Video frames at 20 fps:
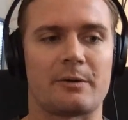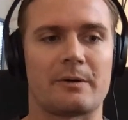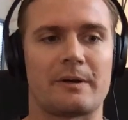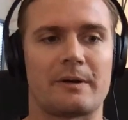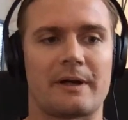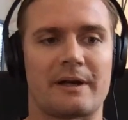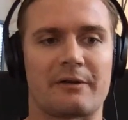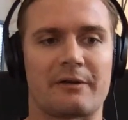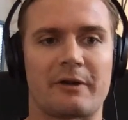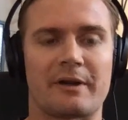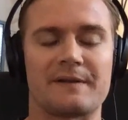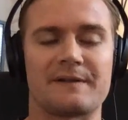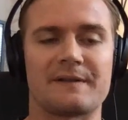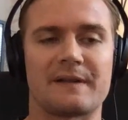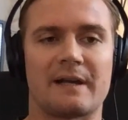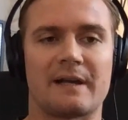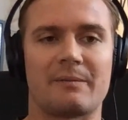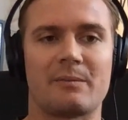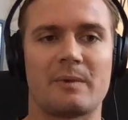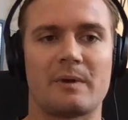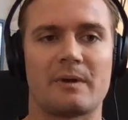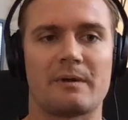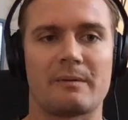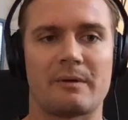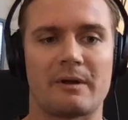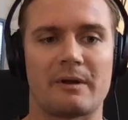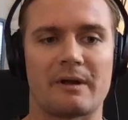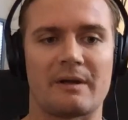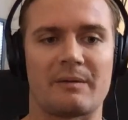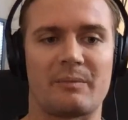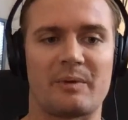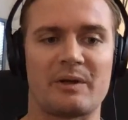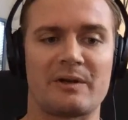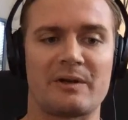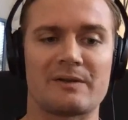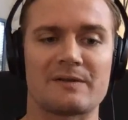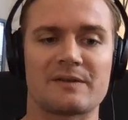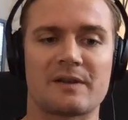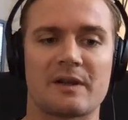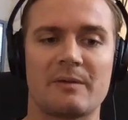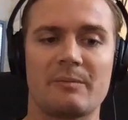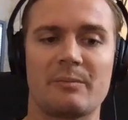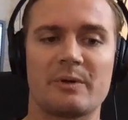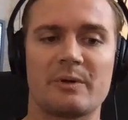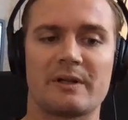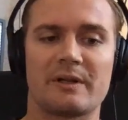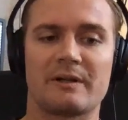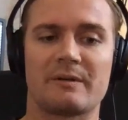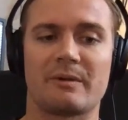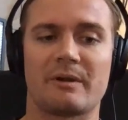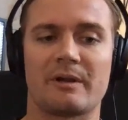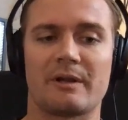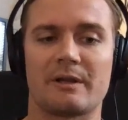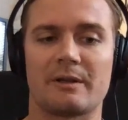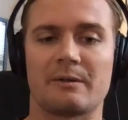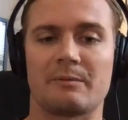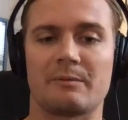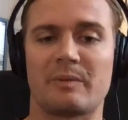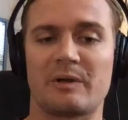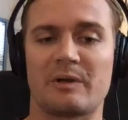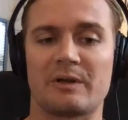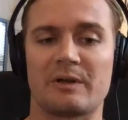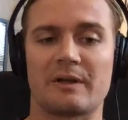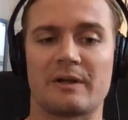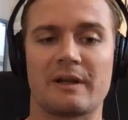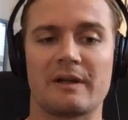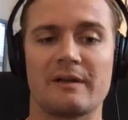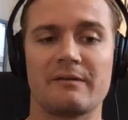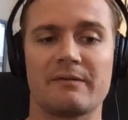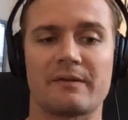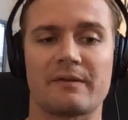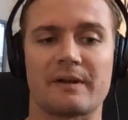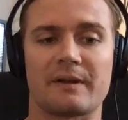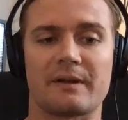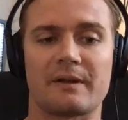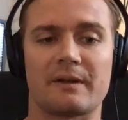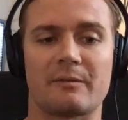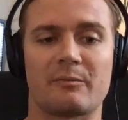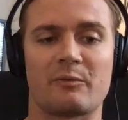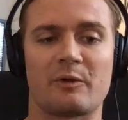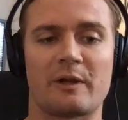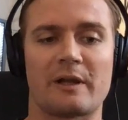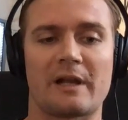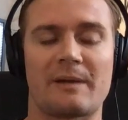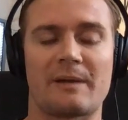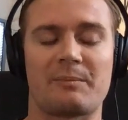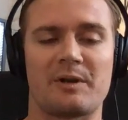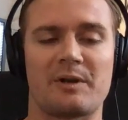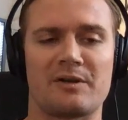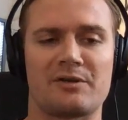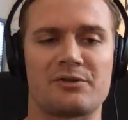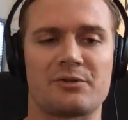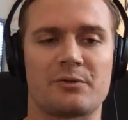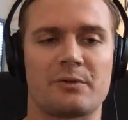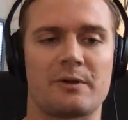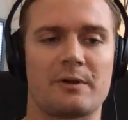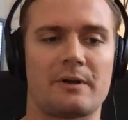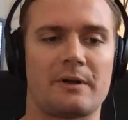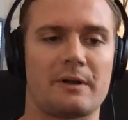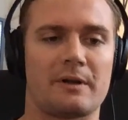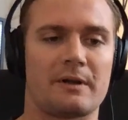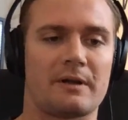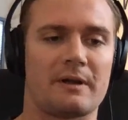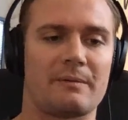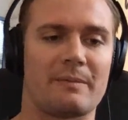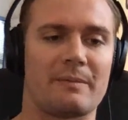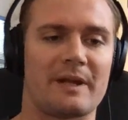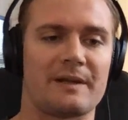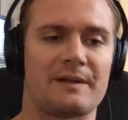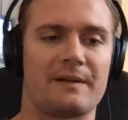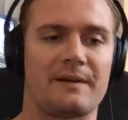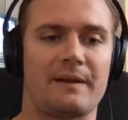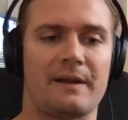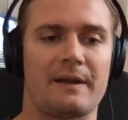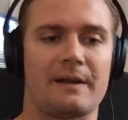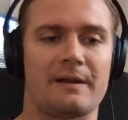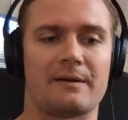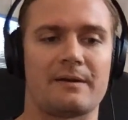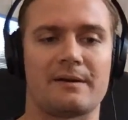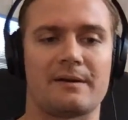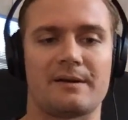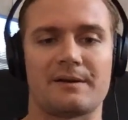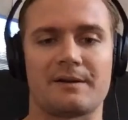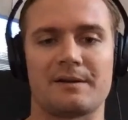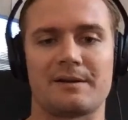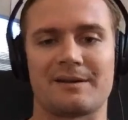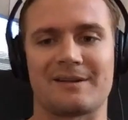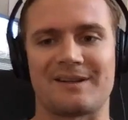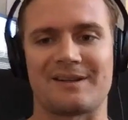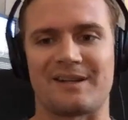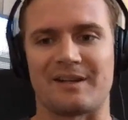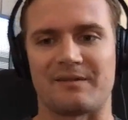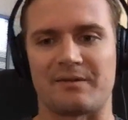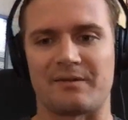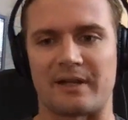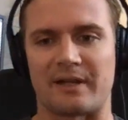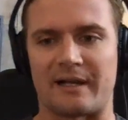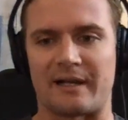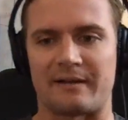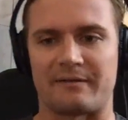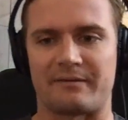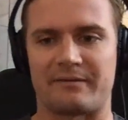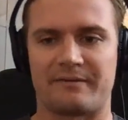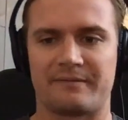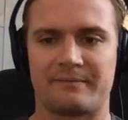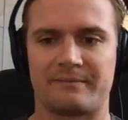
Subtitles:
a great time building this company and building Give, and I'm really happy to join Matt today on Give Live.